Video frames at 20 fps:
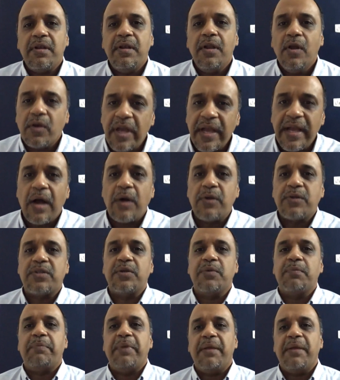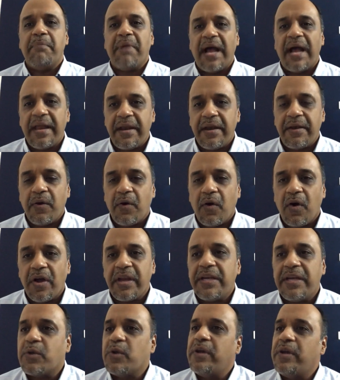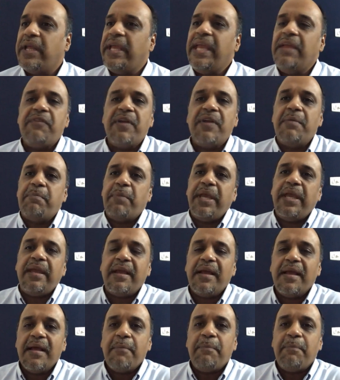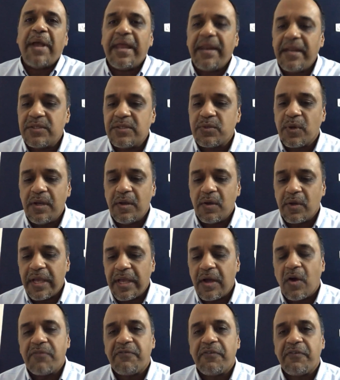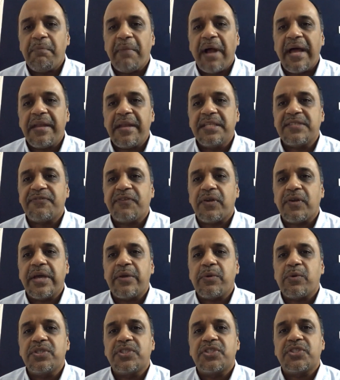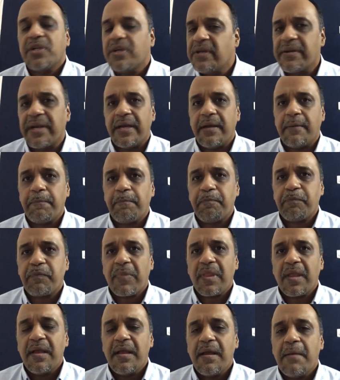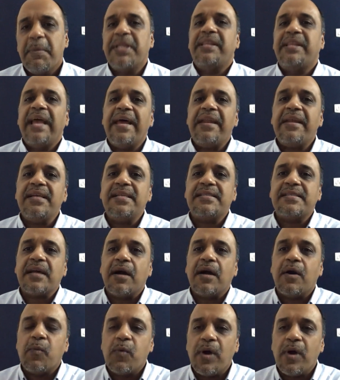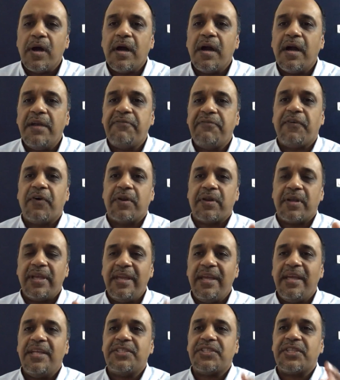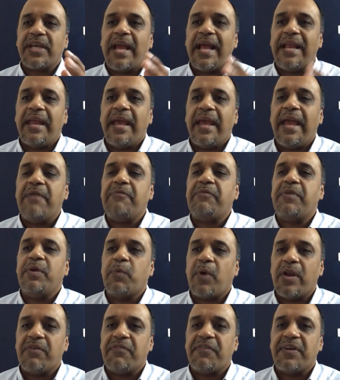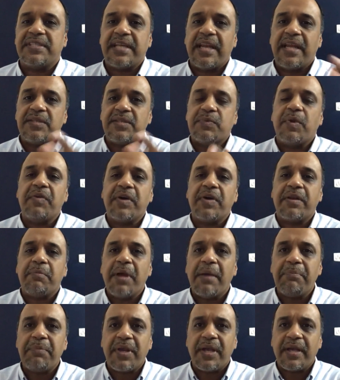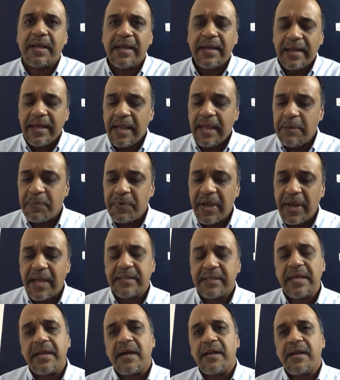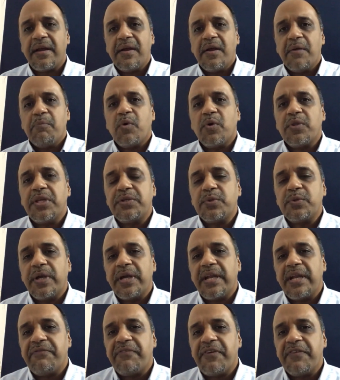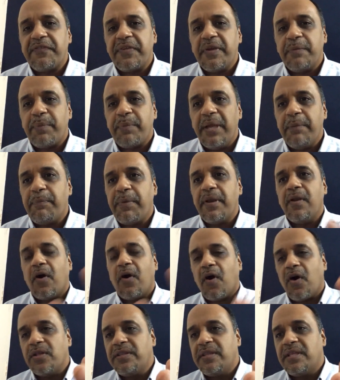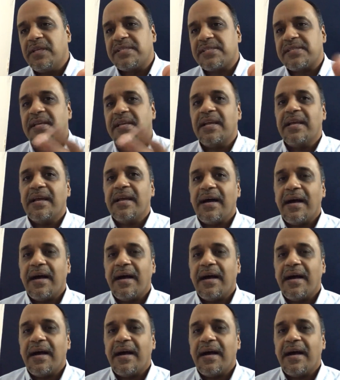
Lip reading: looking out to be married, or it could even be parents who are looking out for marriage for their own children. But there is a word for each and every one of us. And as we were remembering in prayer, there are more than 250 people on this